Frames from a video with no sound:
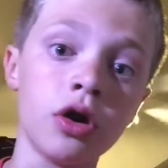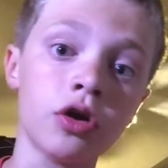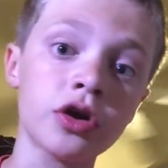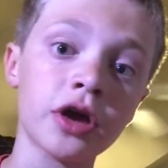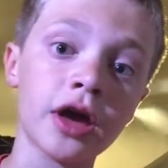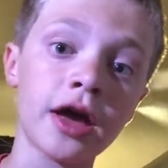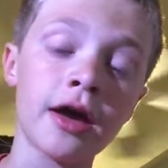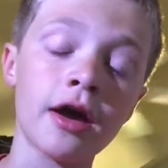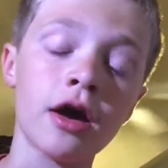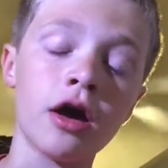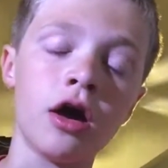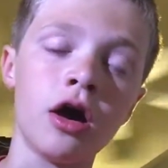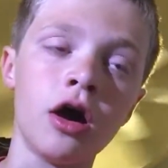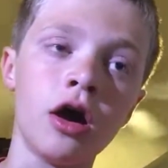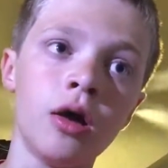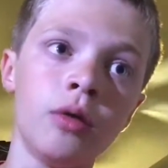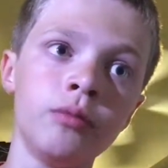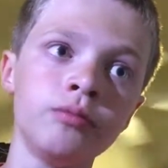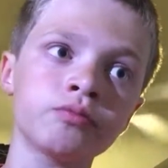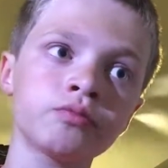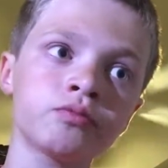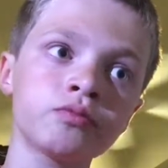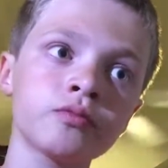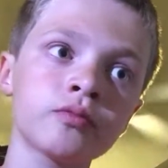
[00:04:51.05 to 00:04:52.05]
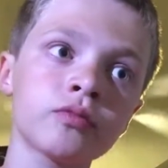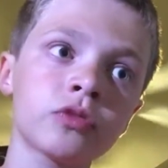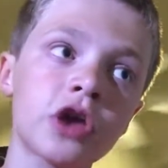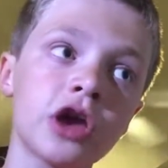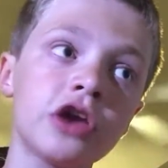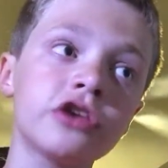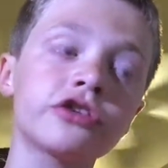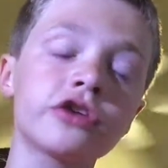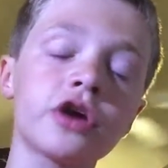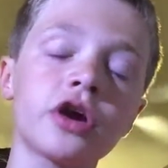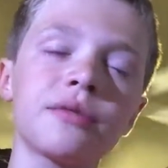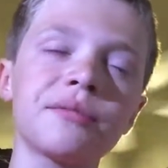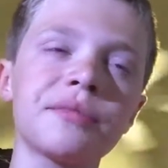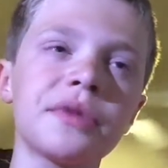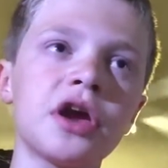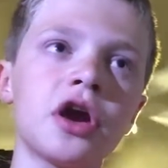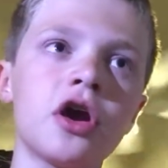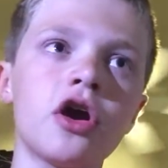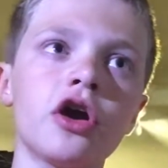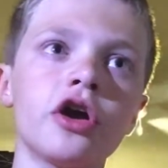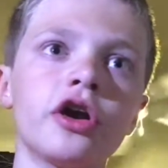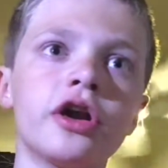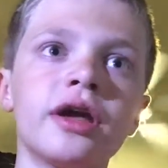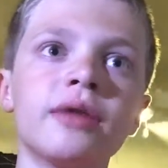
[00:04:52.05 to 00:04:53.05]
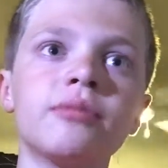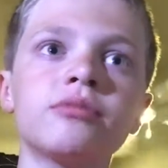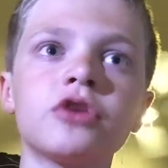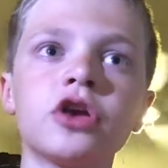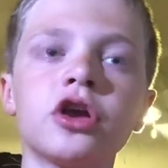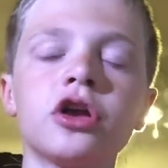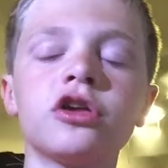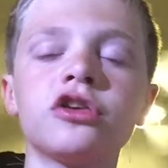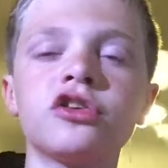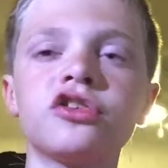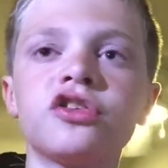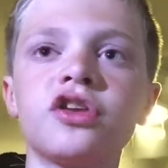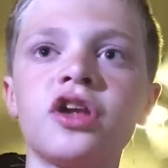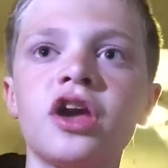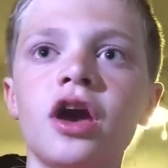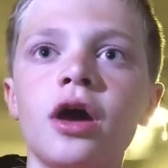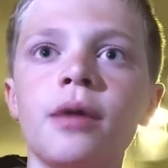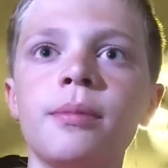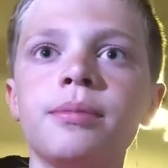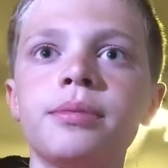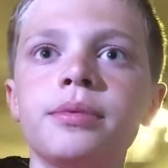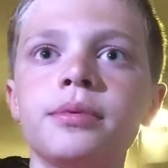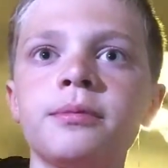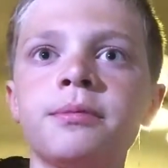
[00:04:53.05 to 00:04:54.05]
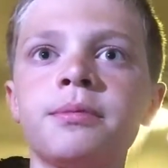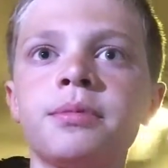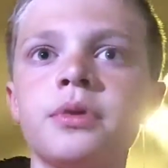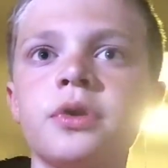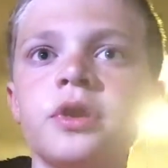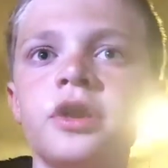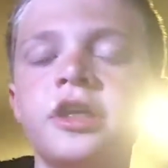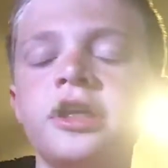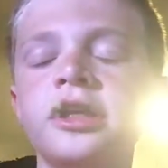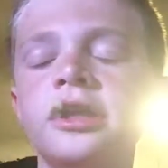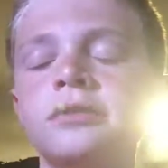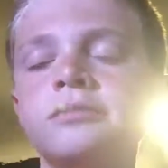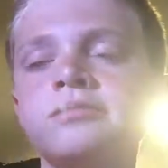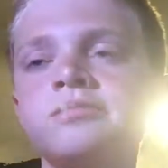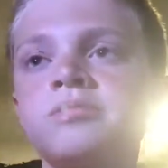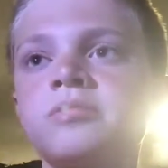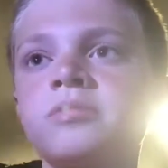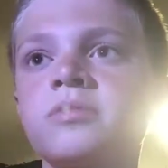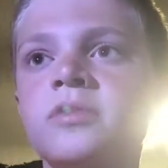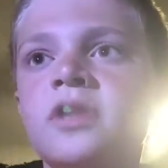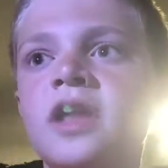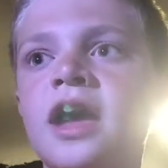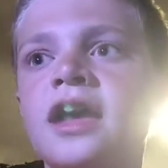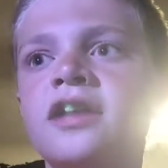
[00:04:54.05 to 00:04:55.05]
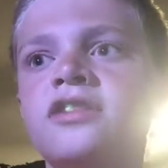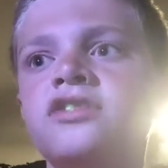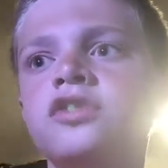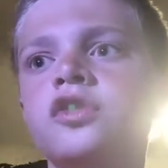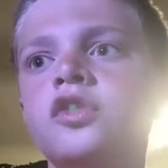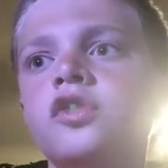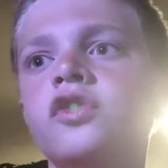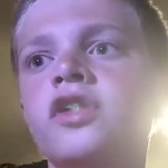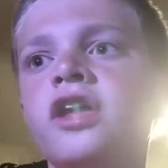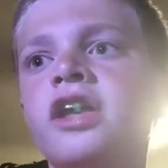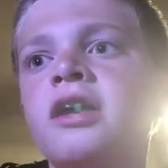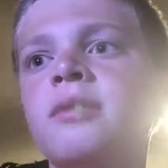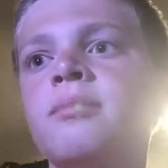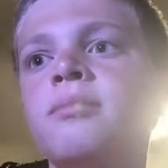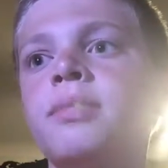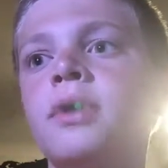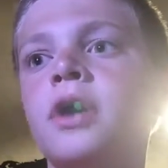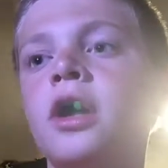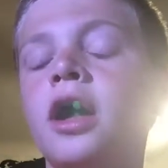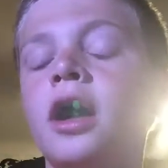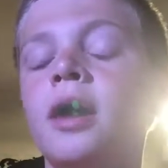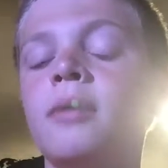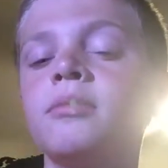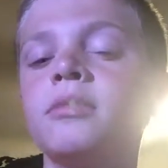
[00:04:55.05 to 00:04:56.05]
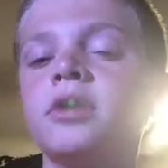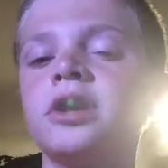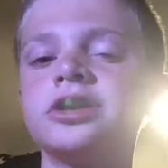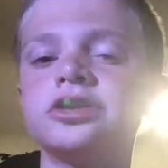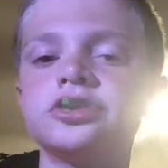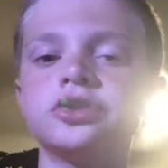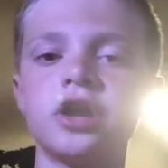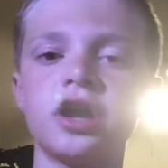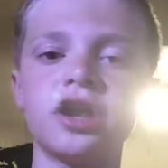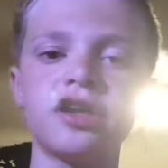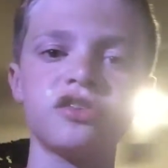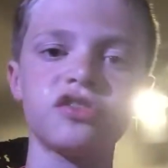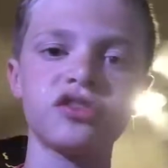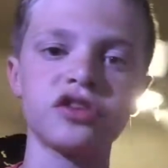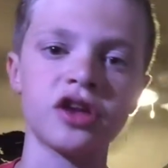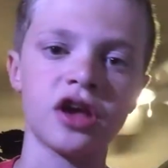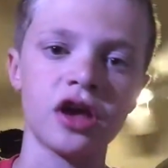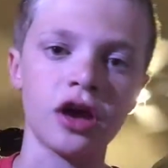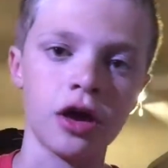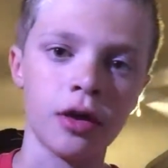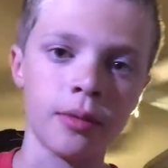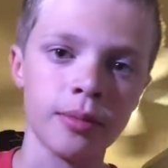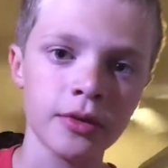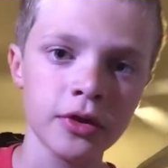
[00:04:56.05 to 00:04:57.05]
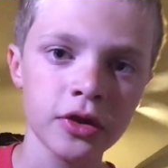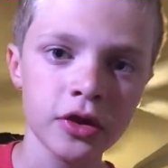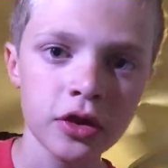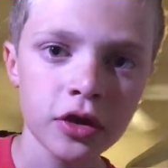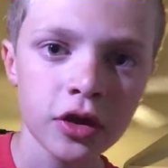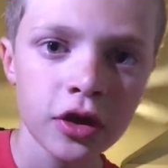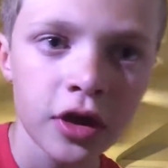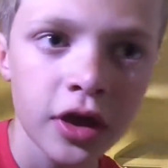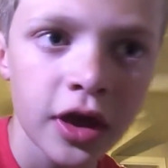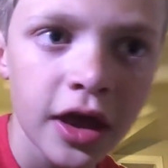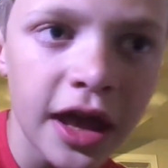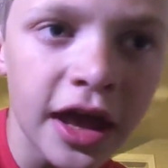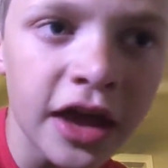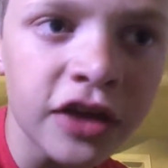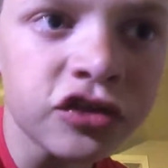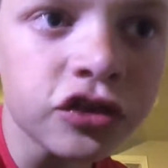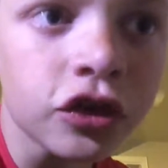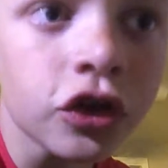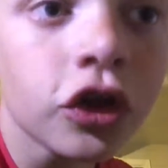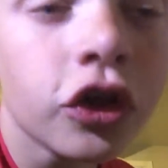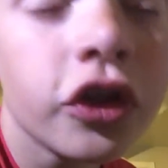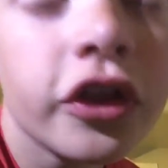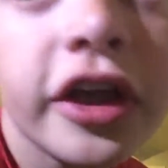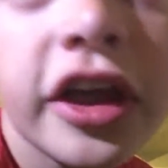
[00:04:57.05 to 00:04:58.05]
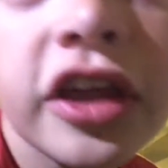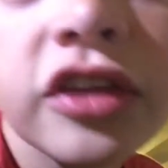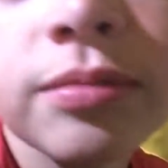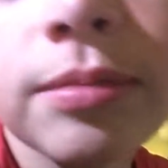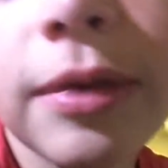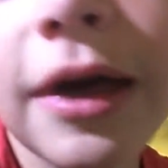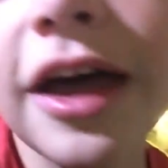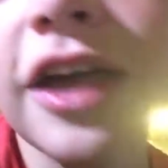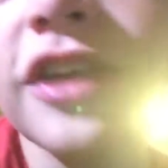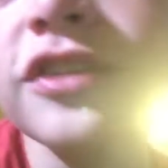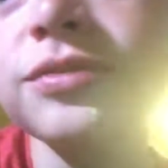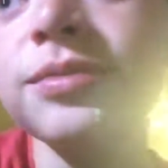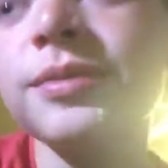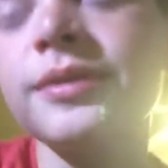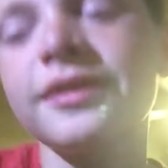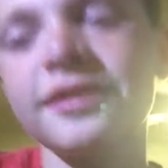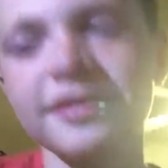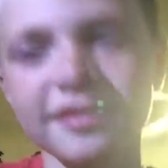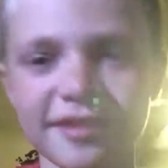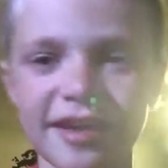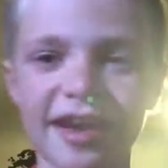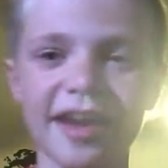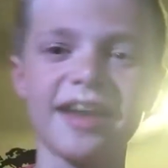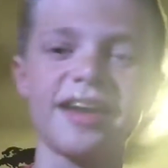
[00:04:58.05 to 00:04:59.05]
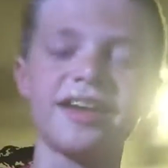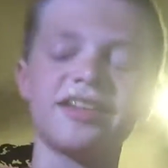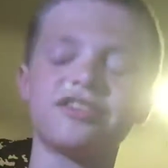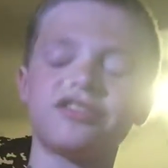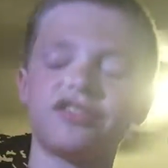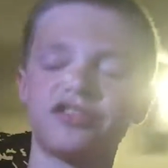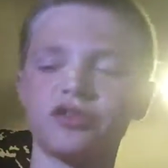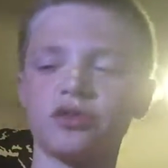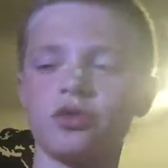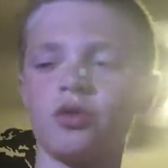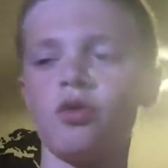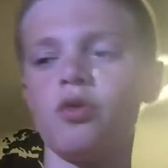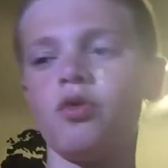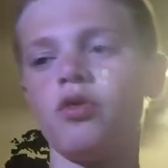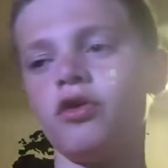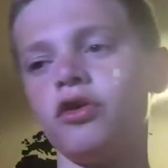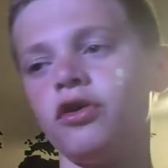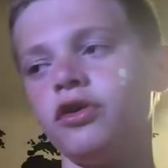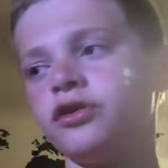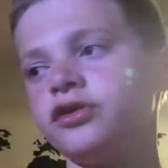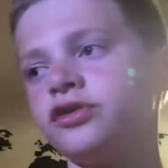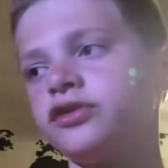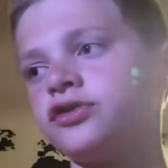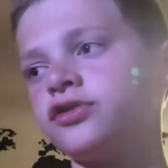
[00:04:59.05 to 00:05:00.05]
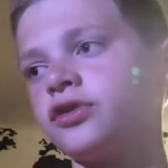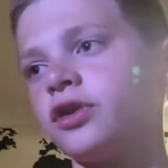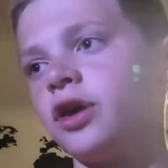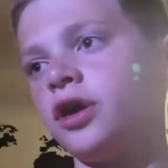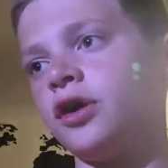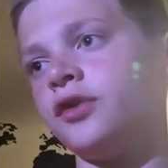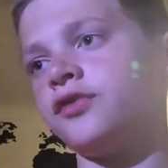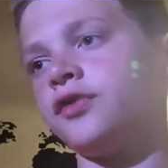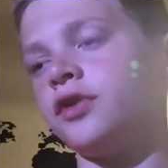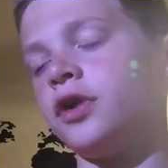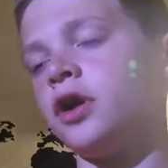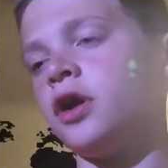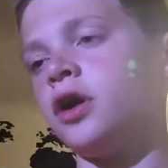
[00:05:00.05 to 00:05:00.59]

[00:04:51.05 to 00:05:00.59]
Okay, um it's gonna be hard. I'm gonna stay up pretty not too late, but I'm gonna try to stay up as early as possible because I got school and stuff.